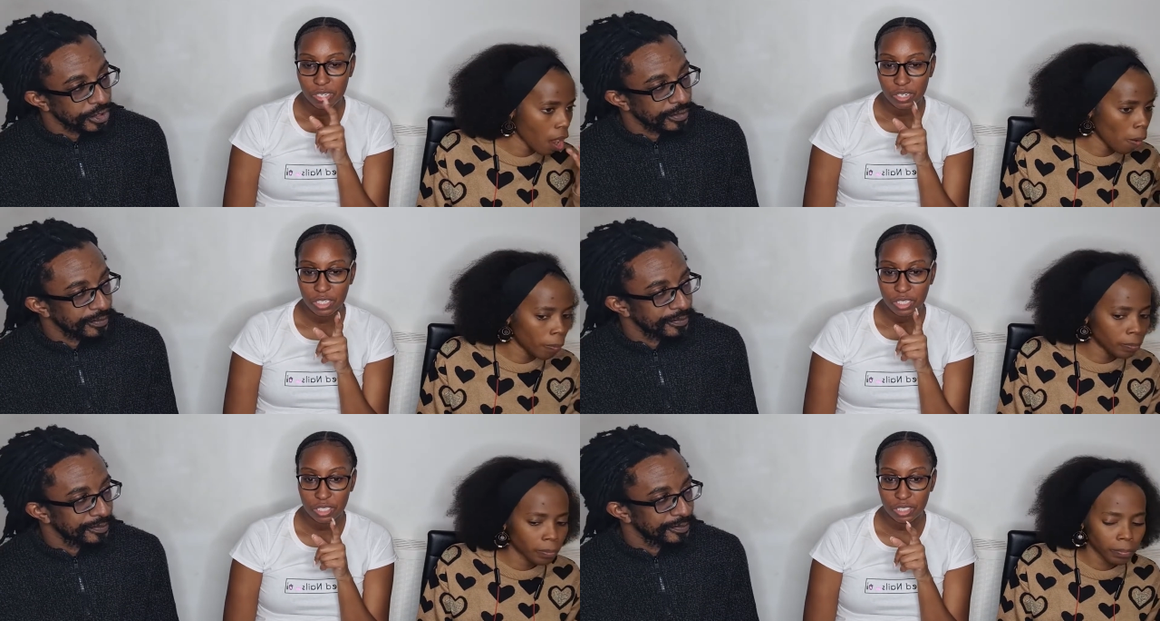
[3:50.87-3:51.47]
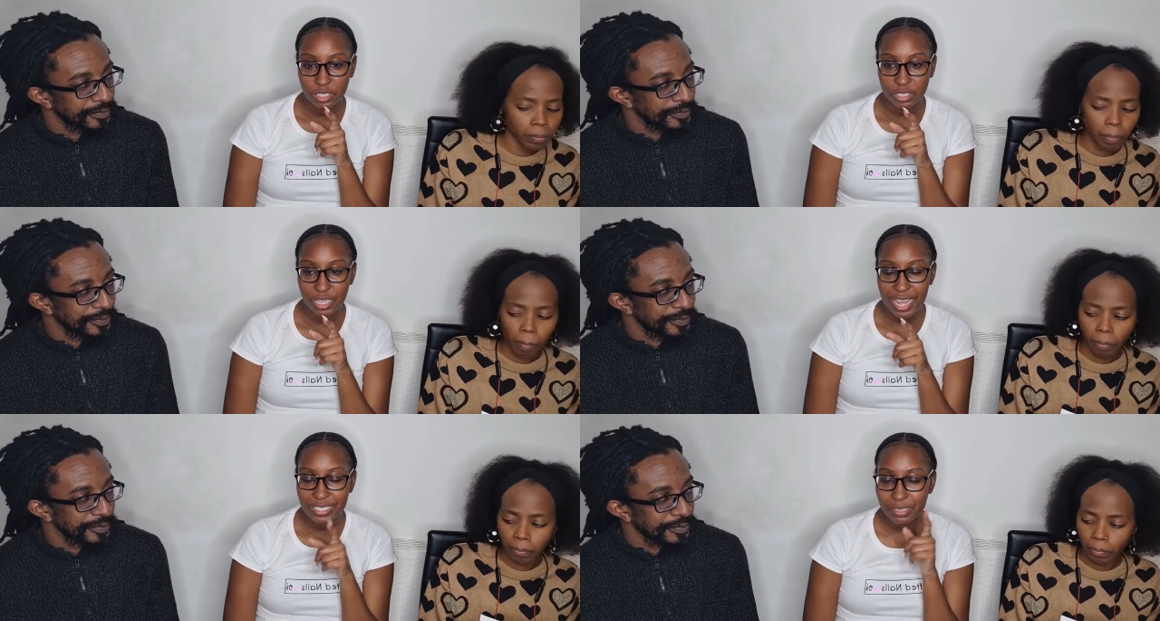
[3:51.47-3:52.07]
Speaker 1: On, on
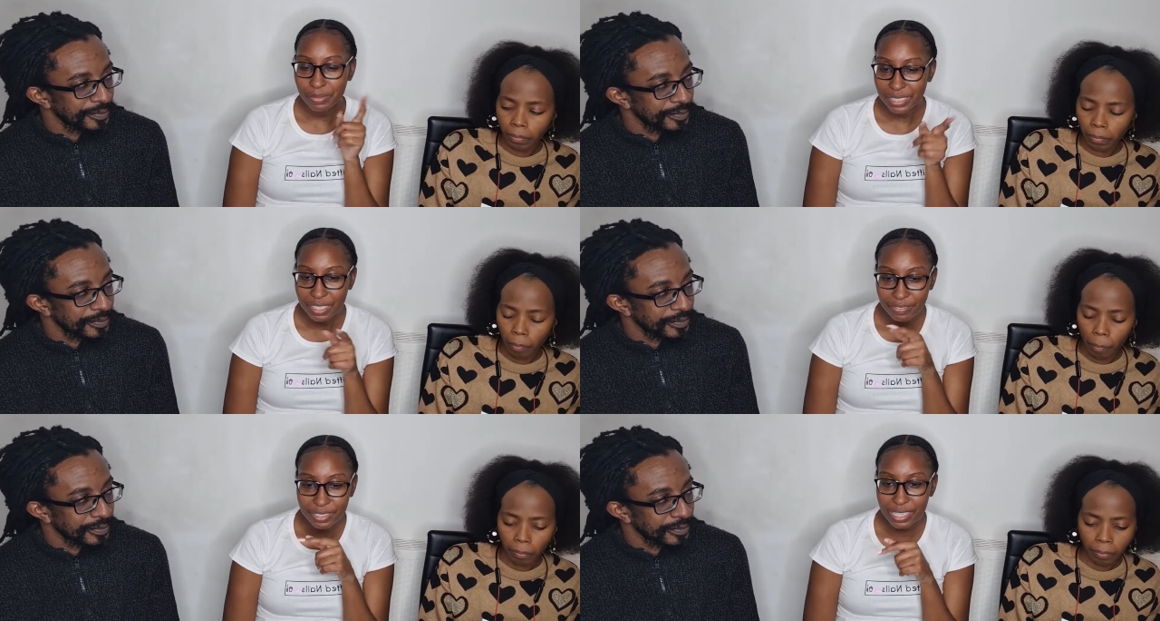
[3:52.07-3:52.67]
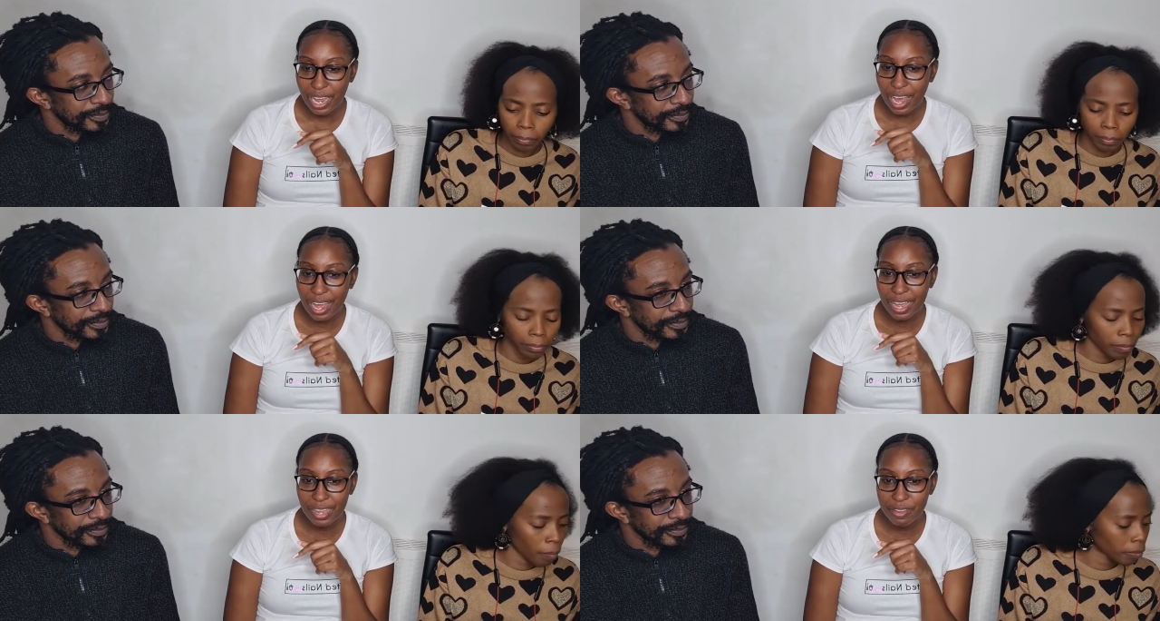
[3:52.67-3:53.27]
SMTV
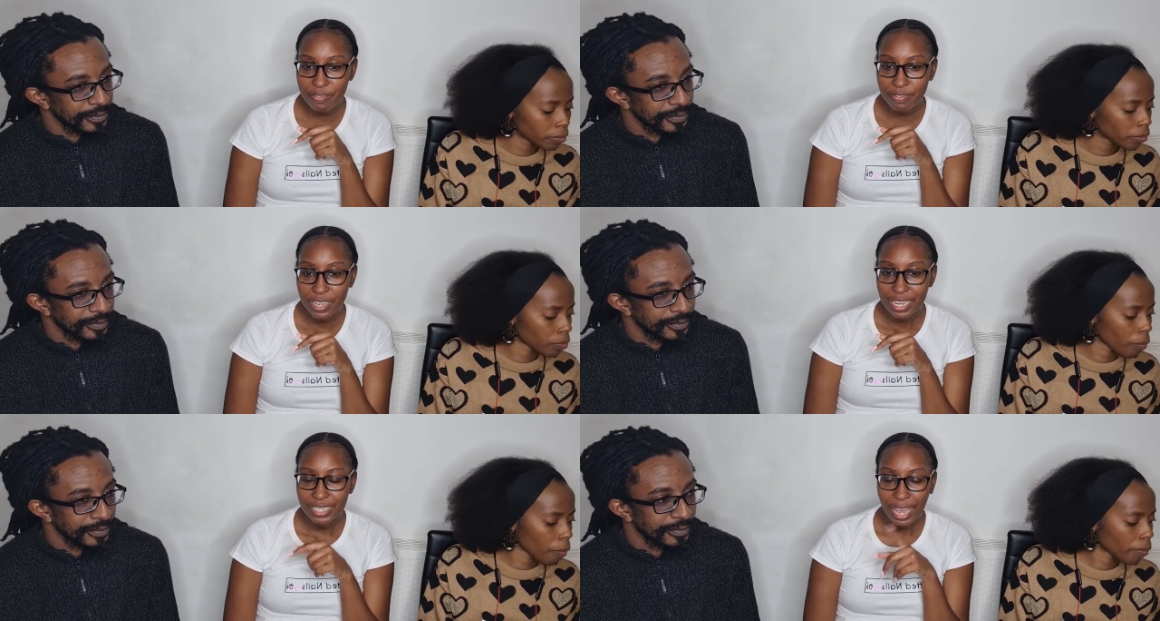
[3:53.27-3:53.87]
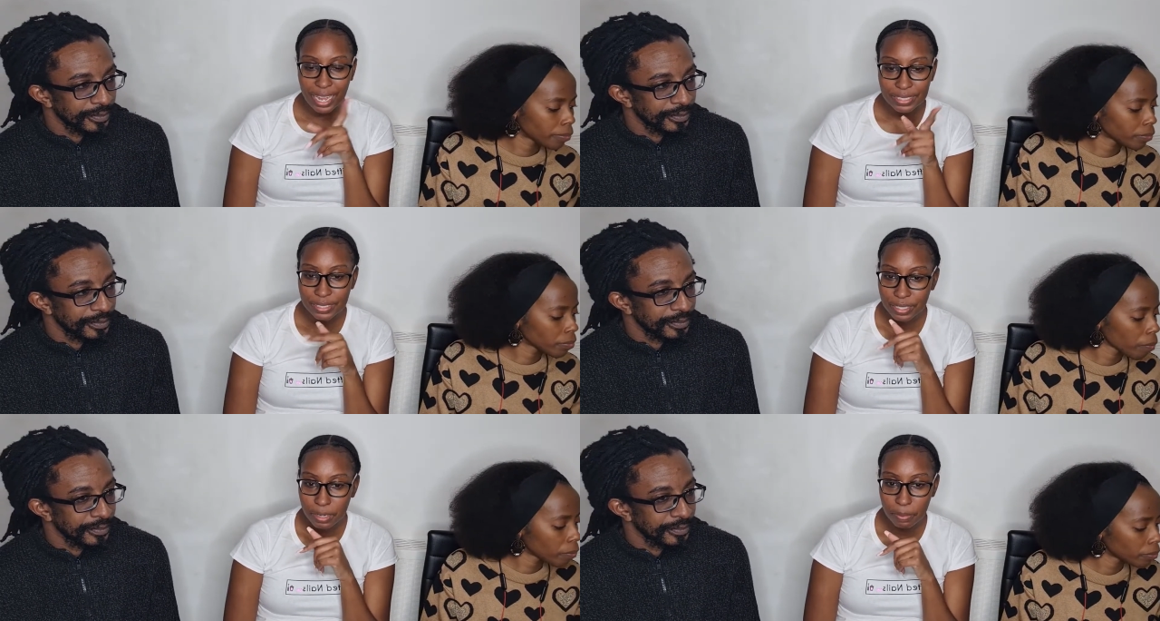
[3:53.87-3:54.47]
Live, they had
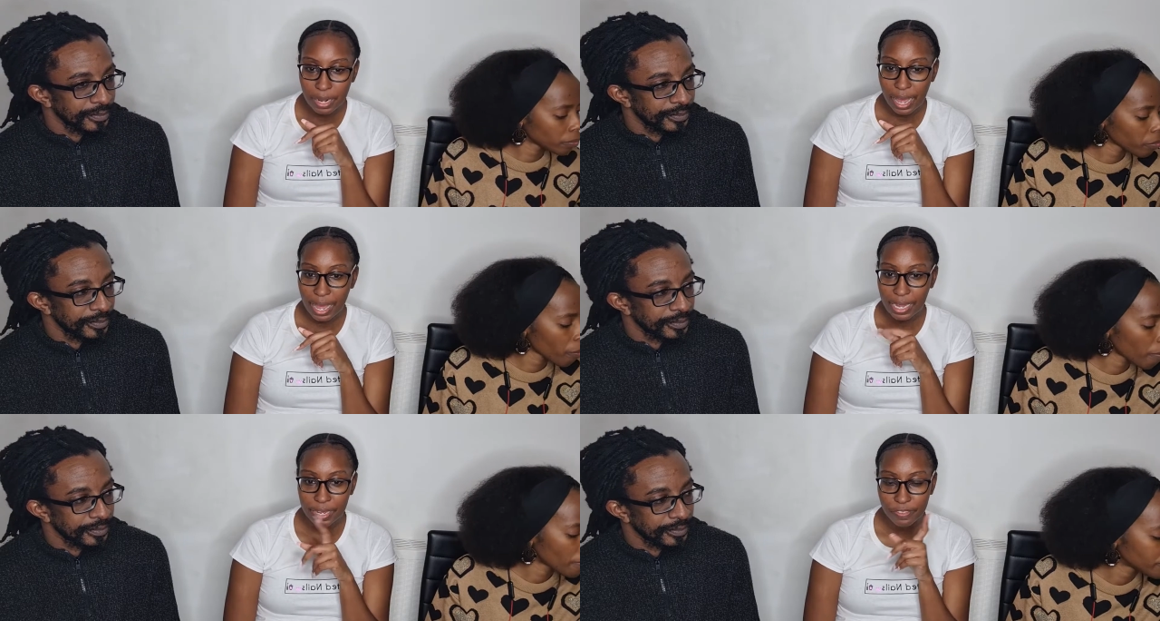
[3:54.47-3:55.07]
Cilla Black,